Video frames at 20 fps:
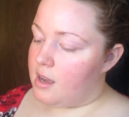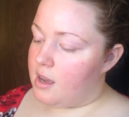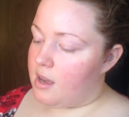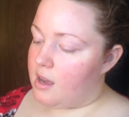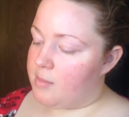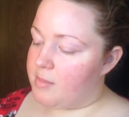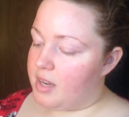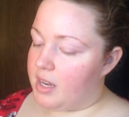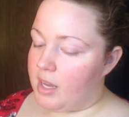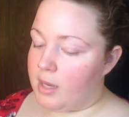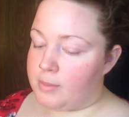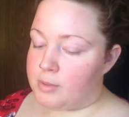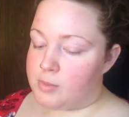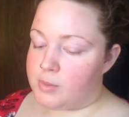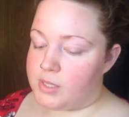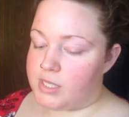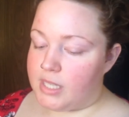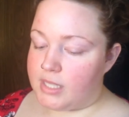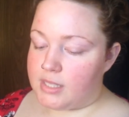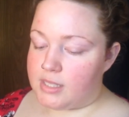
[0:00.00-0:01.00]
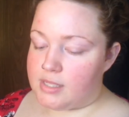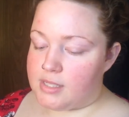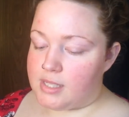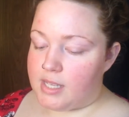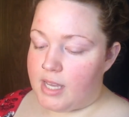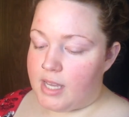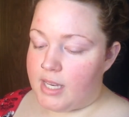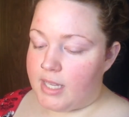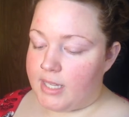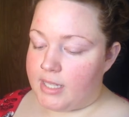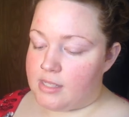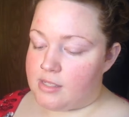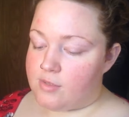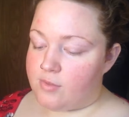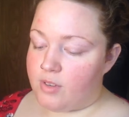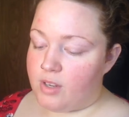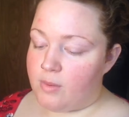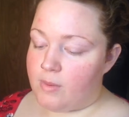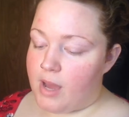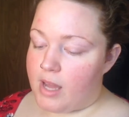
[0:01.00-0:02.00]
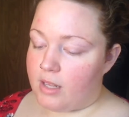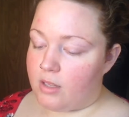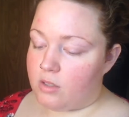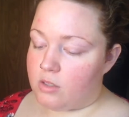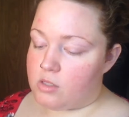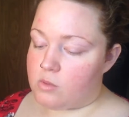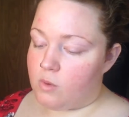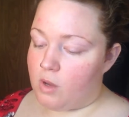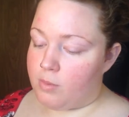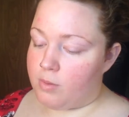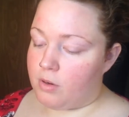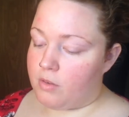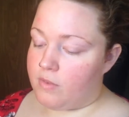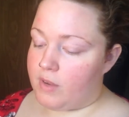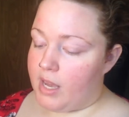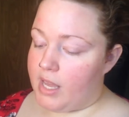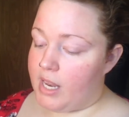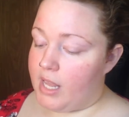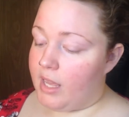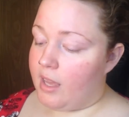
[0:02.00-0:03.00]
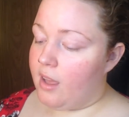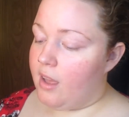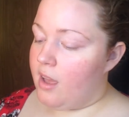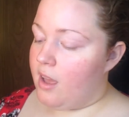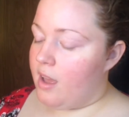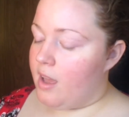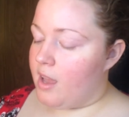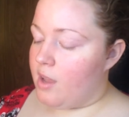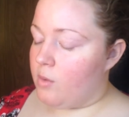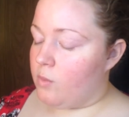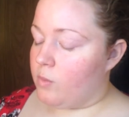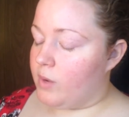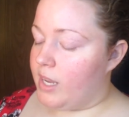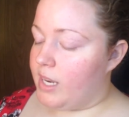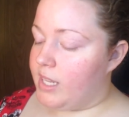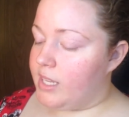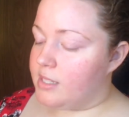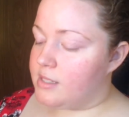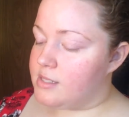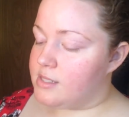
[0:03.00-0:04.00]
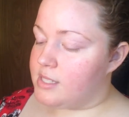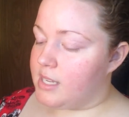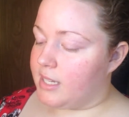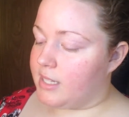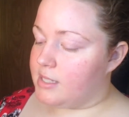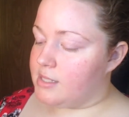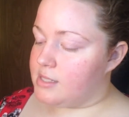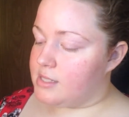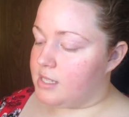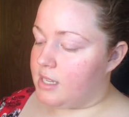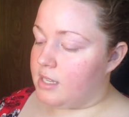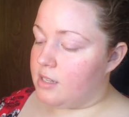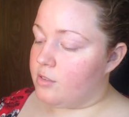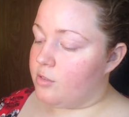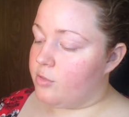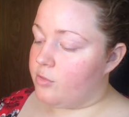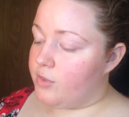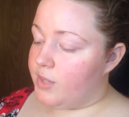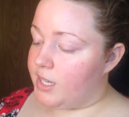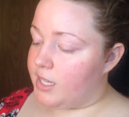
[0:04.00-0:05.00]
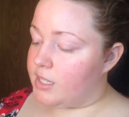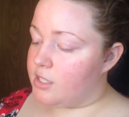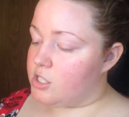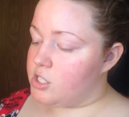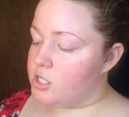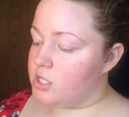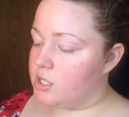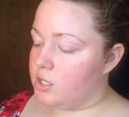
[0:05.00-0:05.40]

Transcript: It helps protect the skin against free radicals while providing a radiant second skin finish.